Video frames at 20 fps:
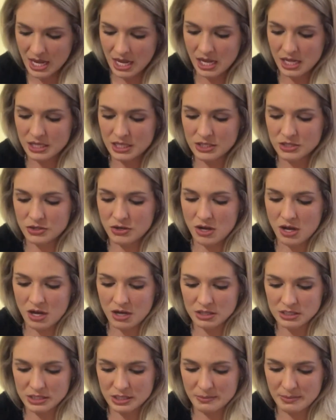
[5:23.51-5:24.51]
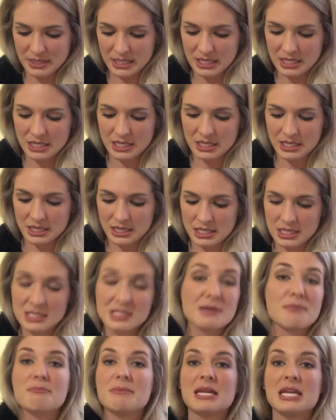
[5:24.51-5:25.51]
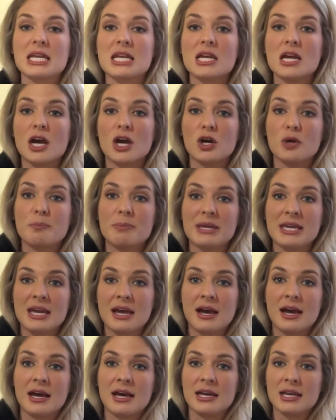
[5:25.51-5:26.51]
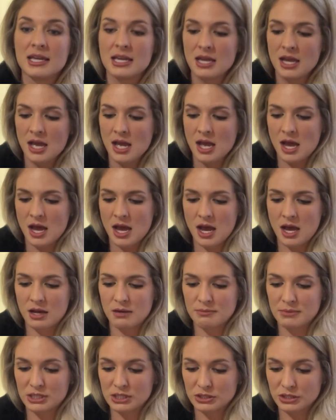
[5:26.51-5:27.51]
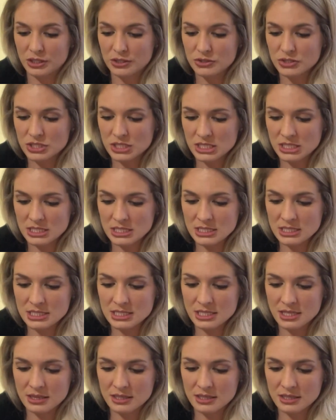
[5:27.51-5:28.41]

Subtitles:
And then you'll also be getting these mini OPI lotions.